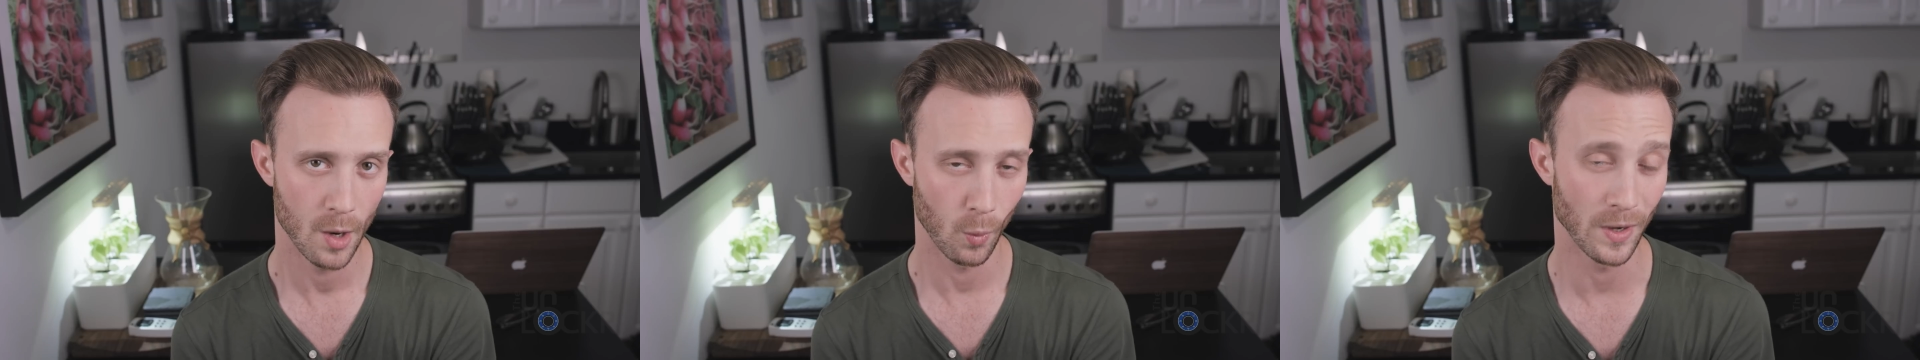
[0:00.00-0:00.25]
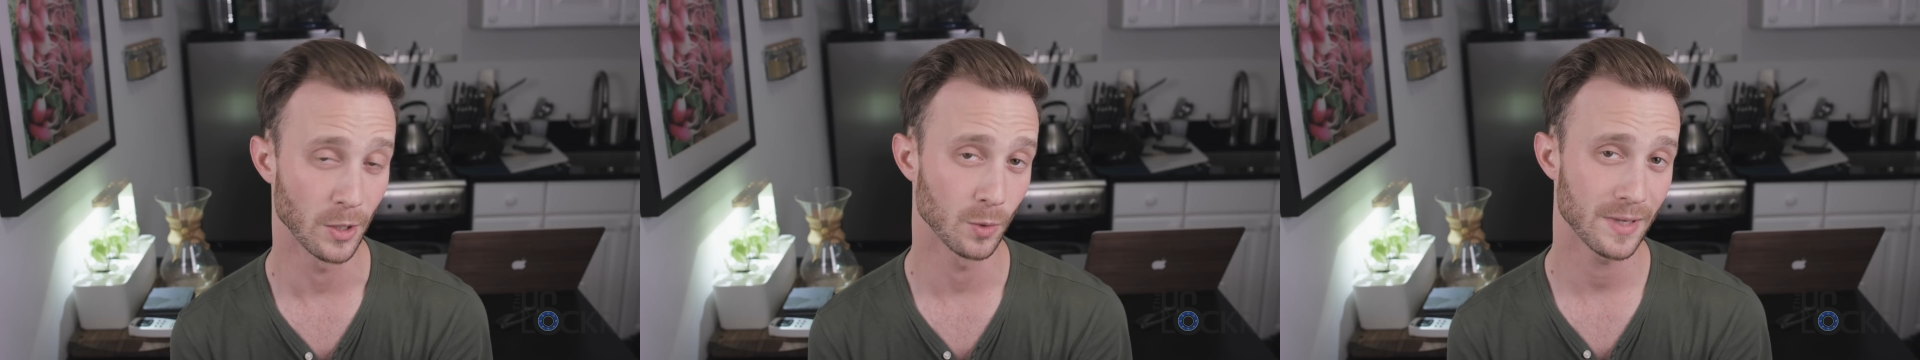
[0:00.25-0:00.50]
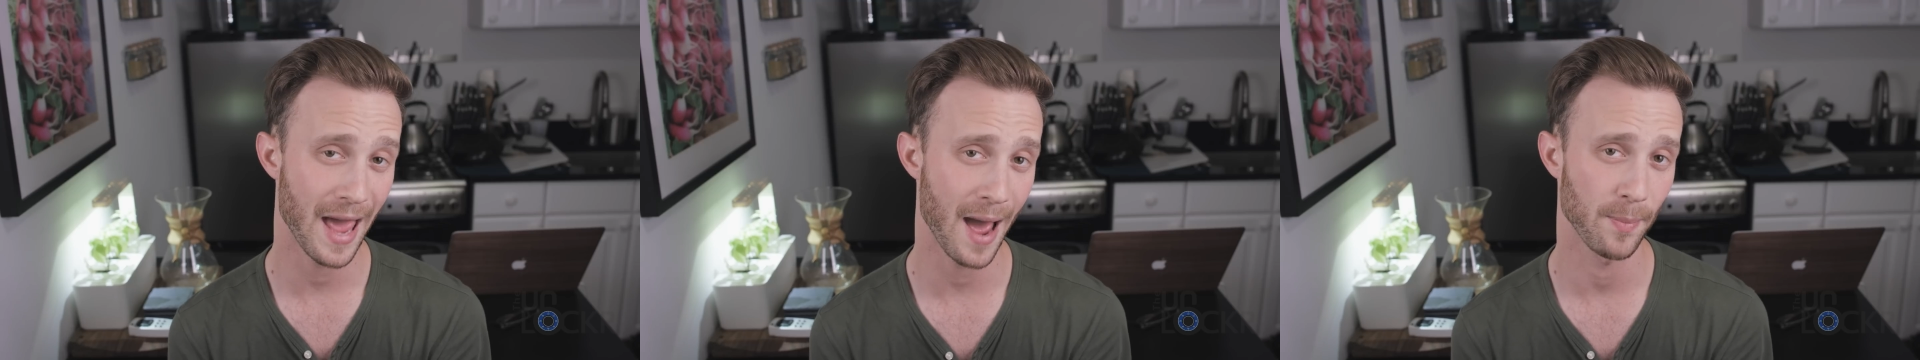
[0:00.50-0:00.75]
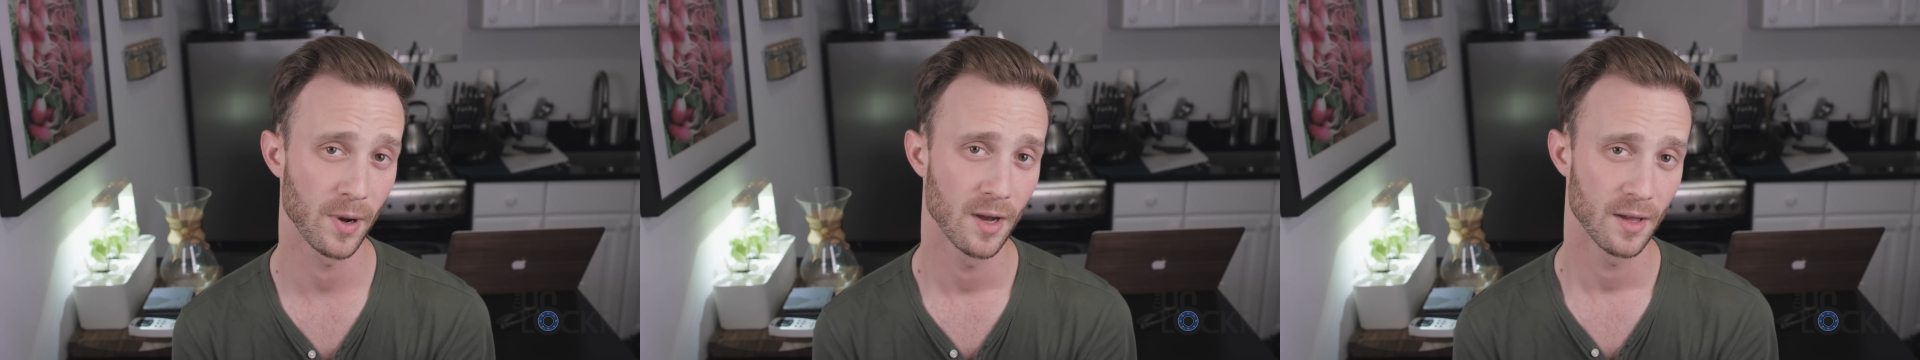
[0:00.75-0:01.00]
When you
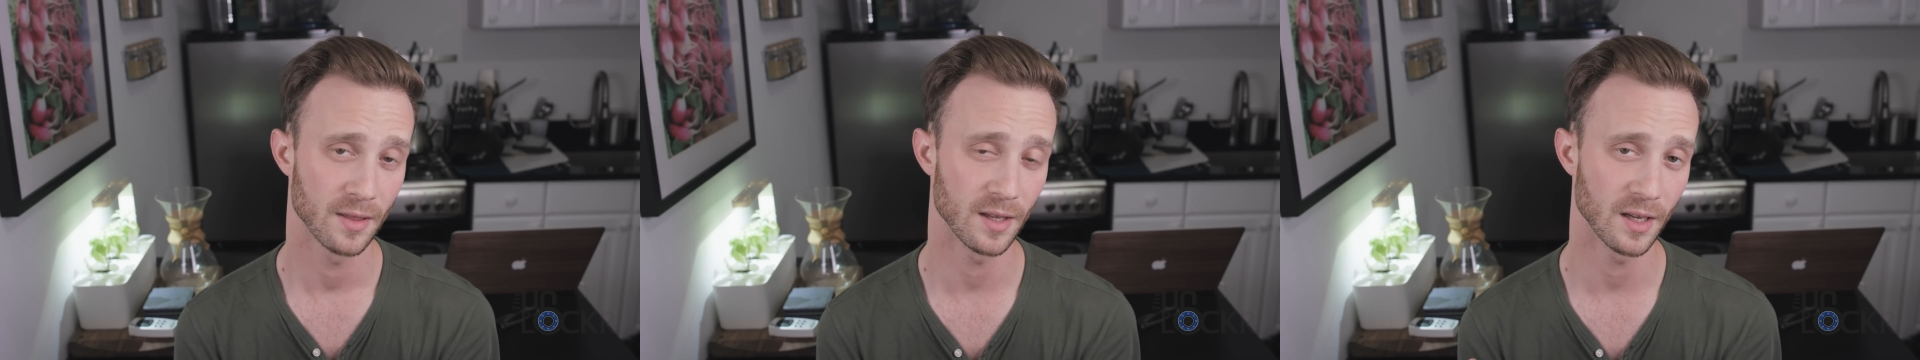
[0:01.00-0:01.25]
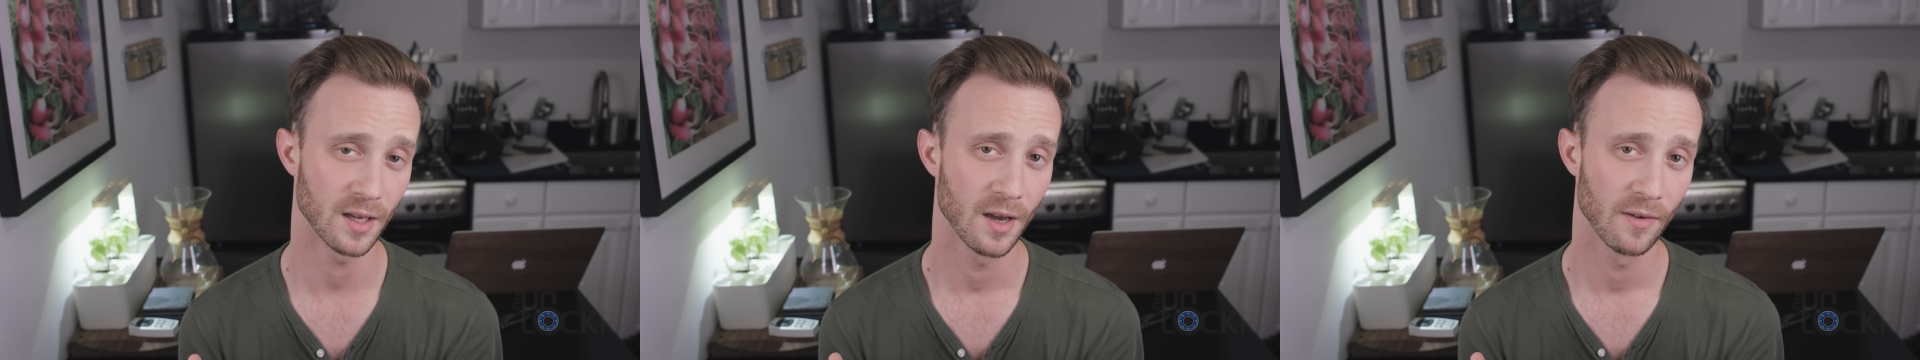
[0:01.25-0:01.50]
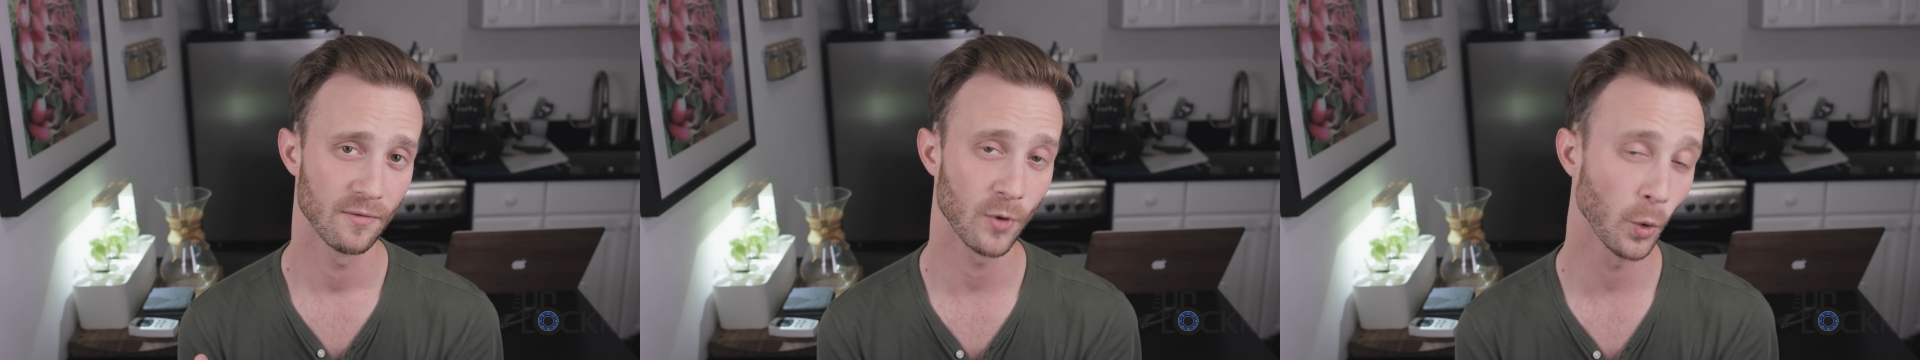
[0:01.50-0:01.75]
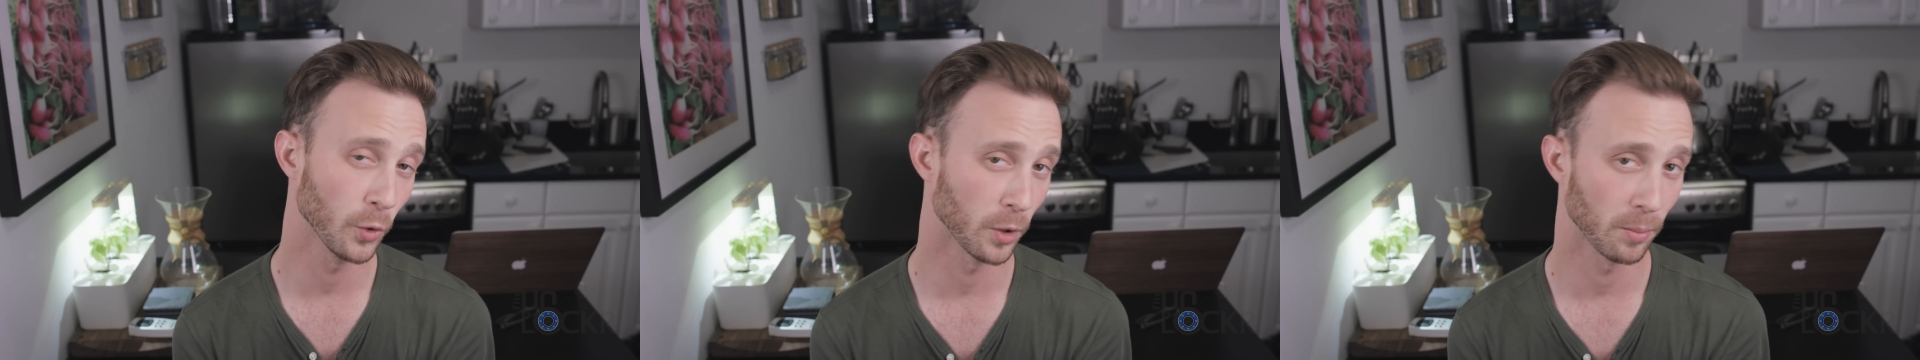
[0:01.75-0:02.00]
tap the
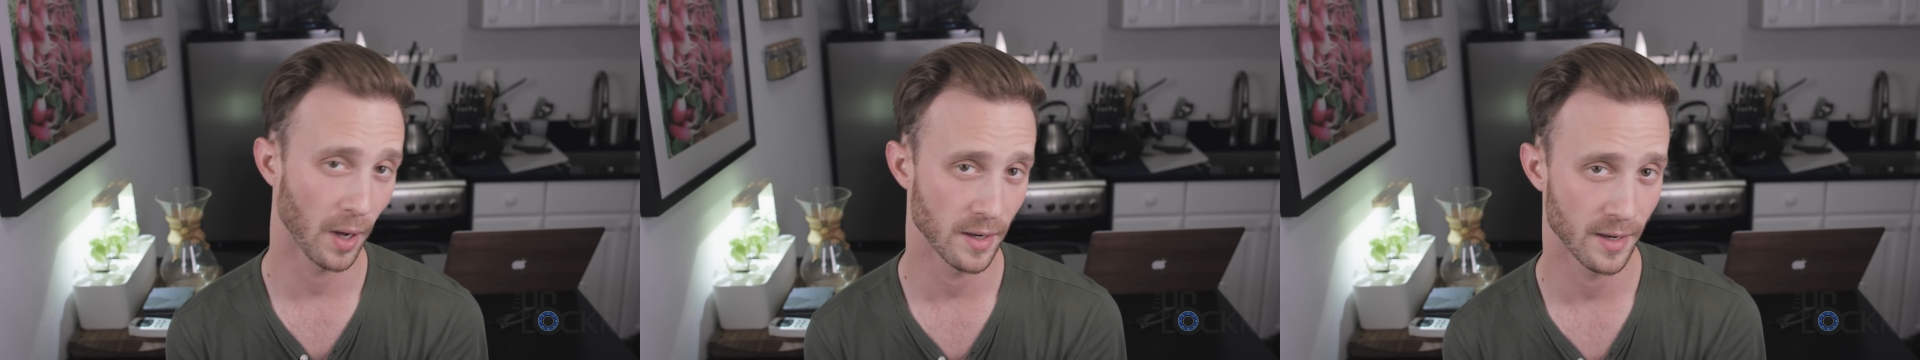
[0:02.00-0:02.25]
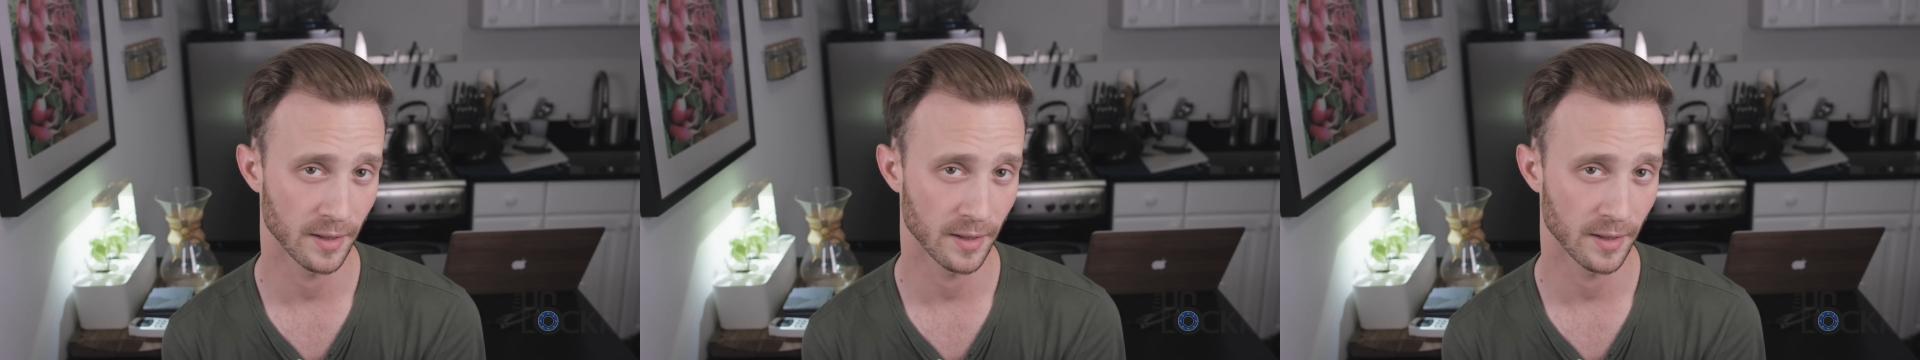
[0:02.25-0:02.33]
folder button